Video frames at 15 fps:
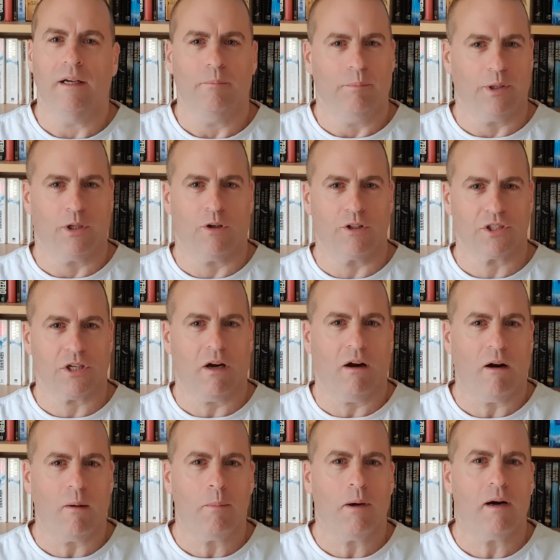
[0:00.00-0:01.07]
Because
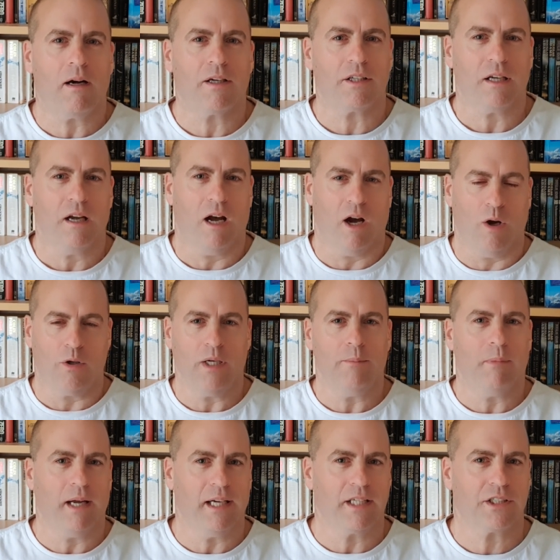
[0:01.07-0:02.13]
Abarth only
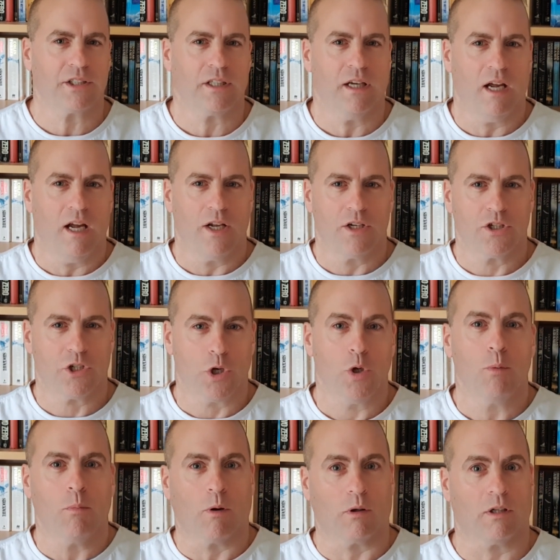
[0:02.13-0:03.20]
makes
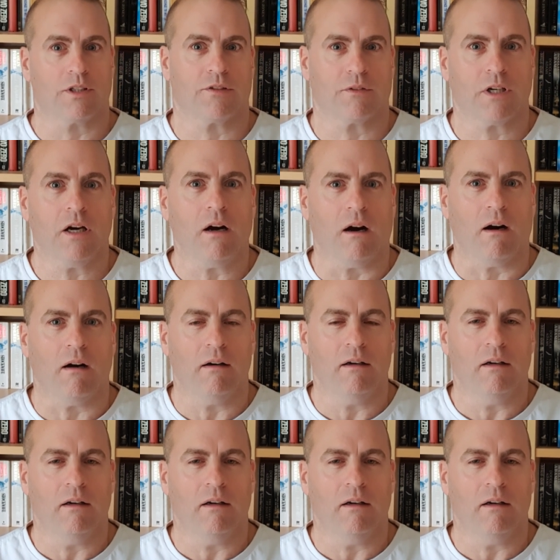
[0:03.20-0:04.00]
2 models of car.